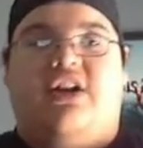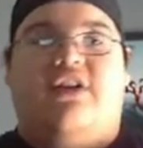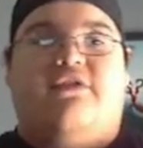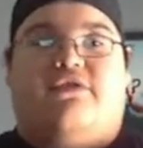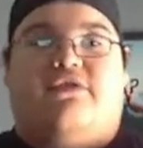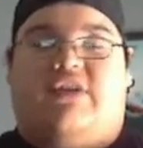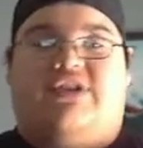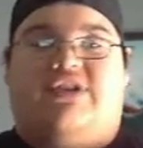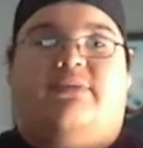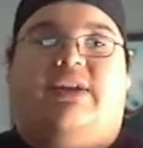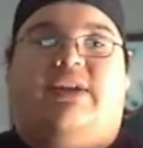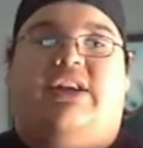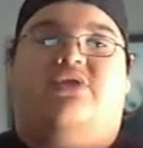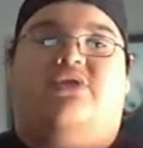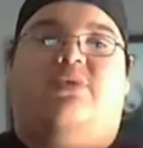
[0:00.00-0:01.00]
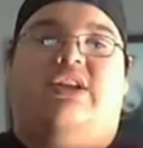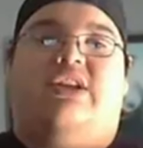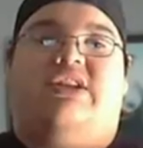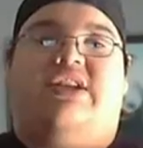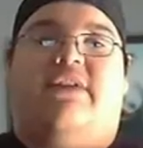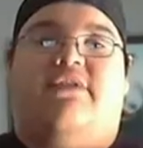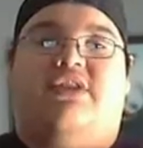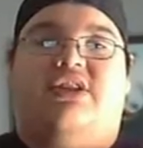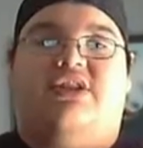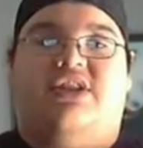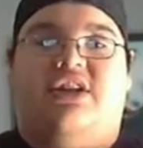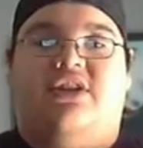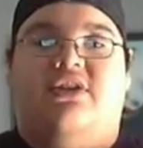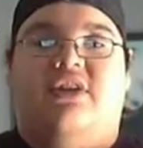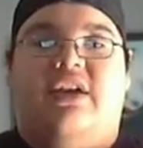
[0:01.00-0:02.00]
for WrestleMania 27 this
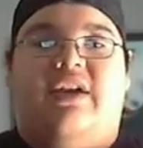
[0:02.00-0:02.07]
year,